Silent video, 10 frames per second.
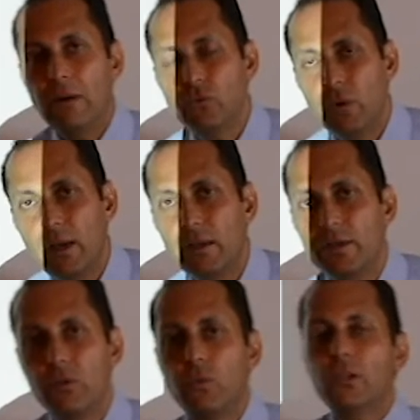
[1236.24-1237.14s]
How do
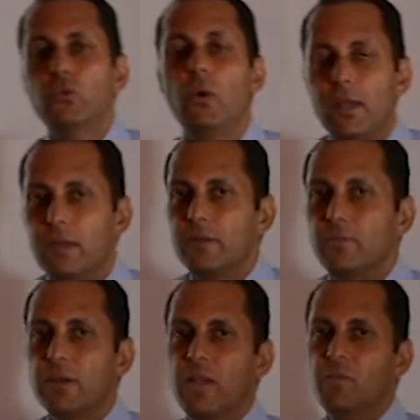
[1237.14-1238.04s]
I learn? Where do I
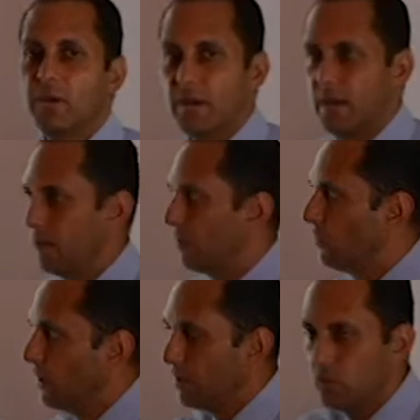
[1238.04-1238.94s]
learn my
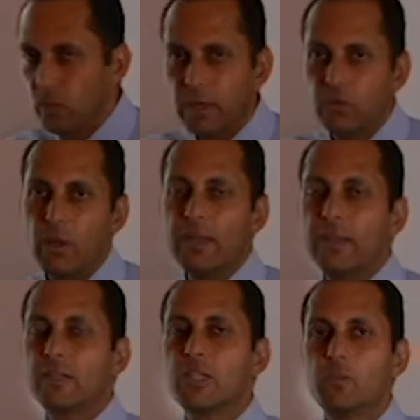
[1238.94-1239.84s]
MRI? Where
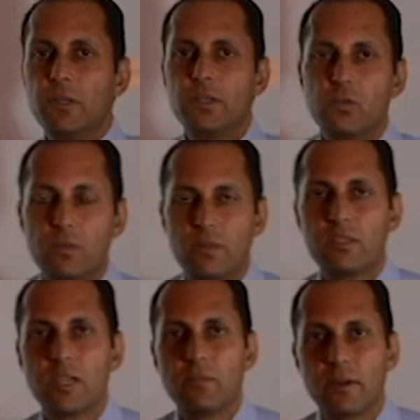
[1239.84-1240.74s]
do I get experience
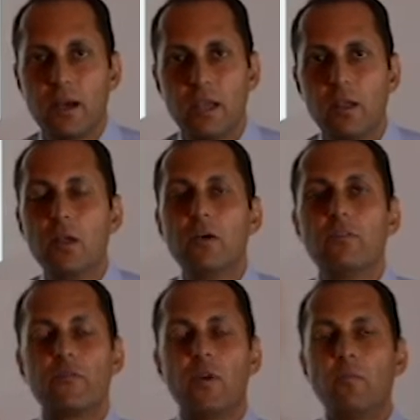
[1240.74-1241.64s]
with this MRI?
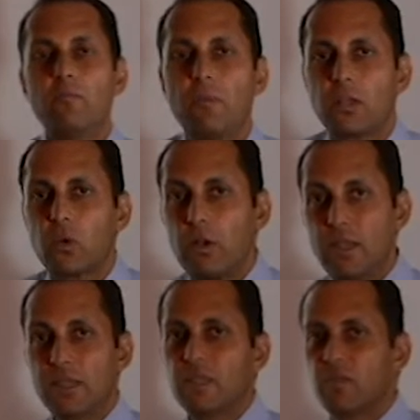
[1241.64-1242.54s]
From my
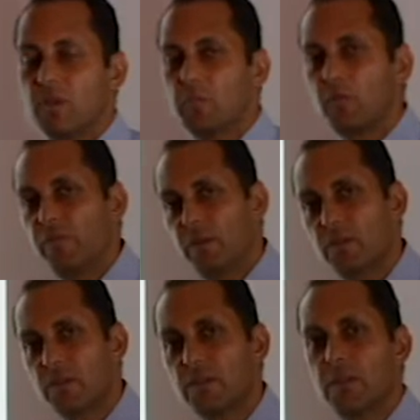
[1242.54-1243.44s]
colleagues and my
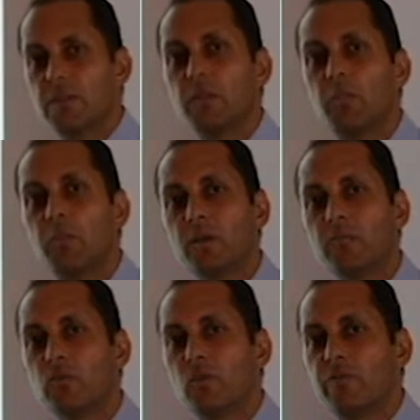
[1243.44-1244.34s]
professors at the
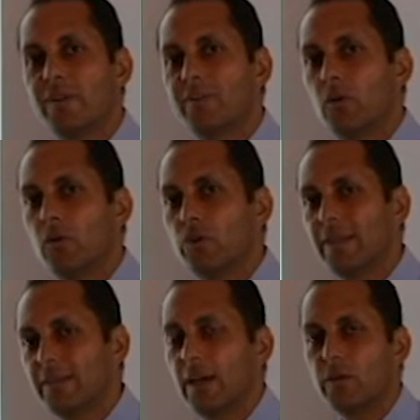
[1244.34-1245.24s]
Department of
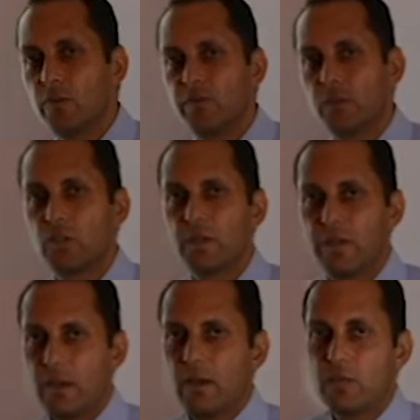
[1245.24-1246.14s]
Radiology at Cairo
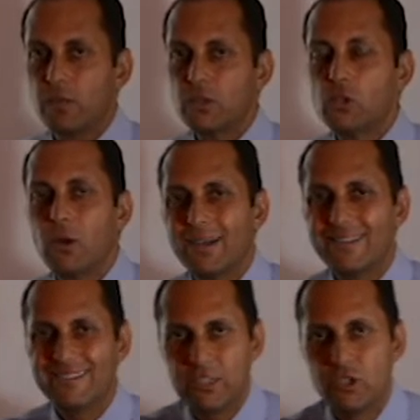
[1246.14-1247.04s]
University. They are the ones
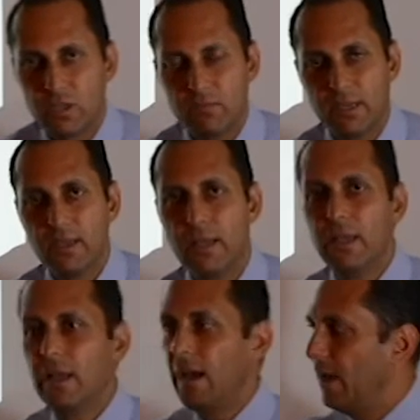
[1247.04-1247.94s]
who are teaching me.
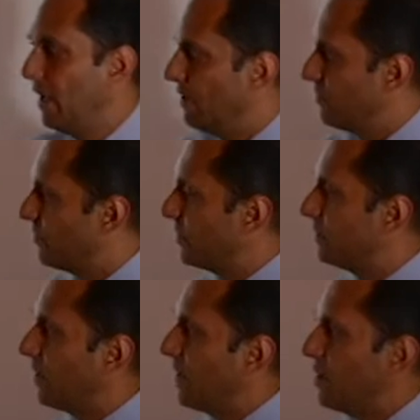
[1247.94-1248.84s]
I
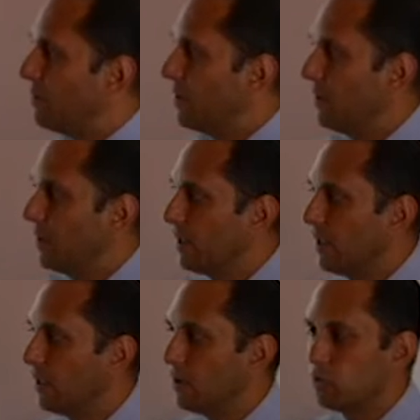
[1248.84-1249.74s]
have time
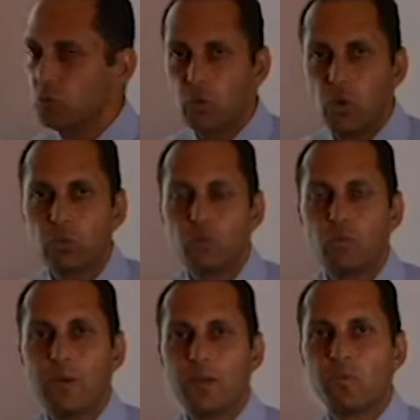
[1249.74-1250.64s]
to
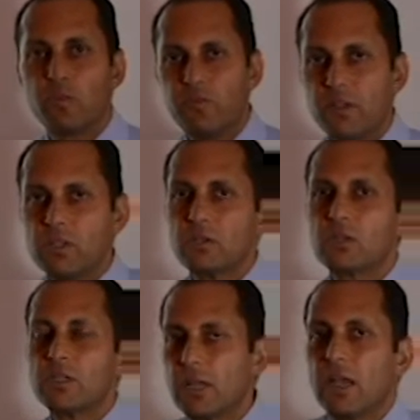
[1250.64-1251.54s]
go to my
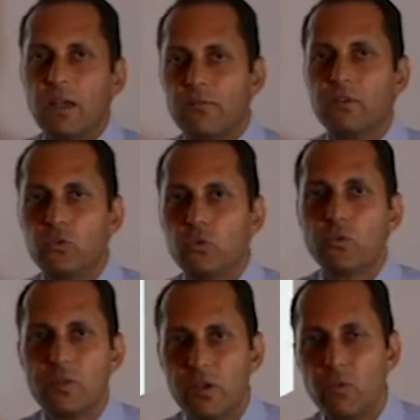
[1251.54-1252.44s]
professors
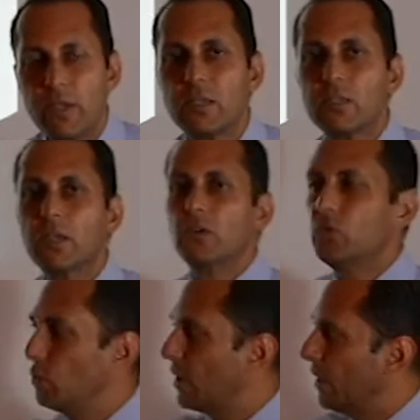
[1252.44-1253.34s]
every 2 to 3
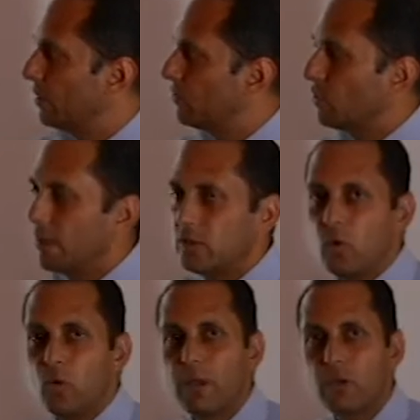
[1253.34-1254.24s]
weeks to
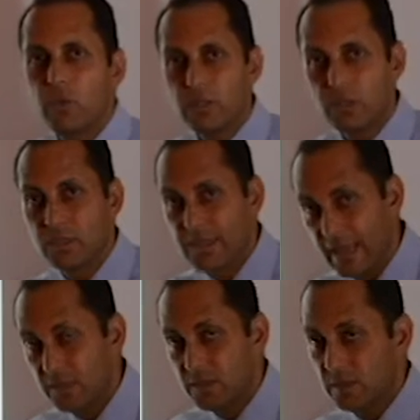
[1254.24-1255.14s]
get all my
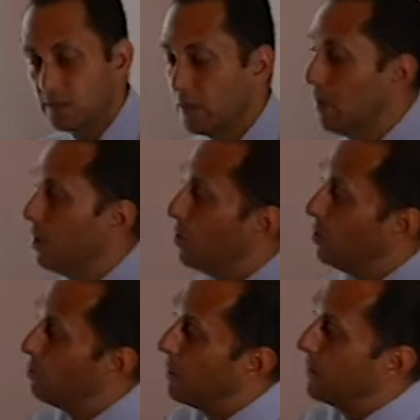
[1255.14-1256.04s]
questions answered.
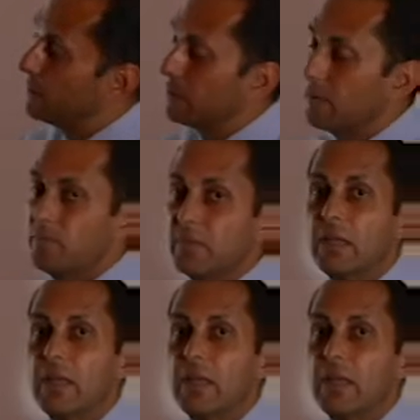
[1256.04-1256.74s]
But